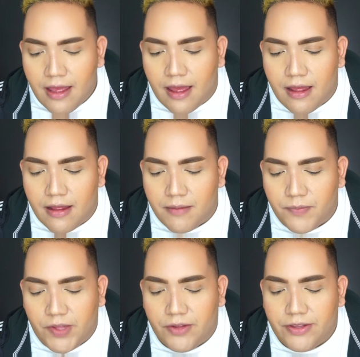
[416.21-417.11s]

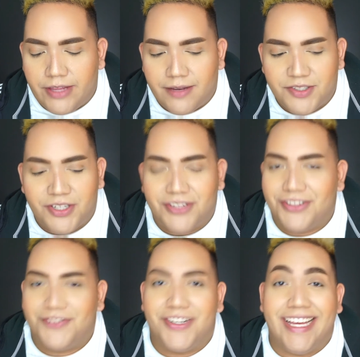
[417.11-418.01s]
Um, the only thing I was trying to
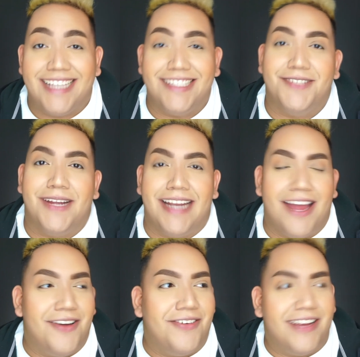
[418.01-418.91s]
look for cases right
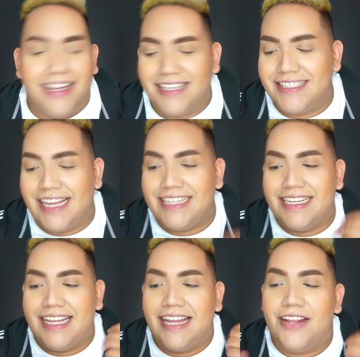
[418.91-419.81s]
now because I
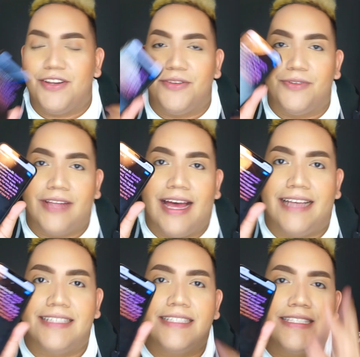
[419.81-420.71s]
did get a new
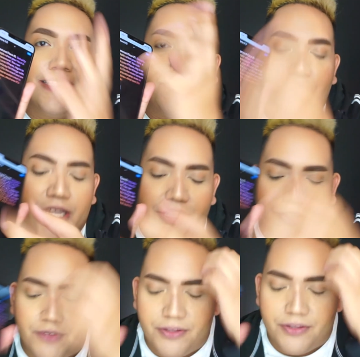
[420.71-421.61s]
glass protector for the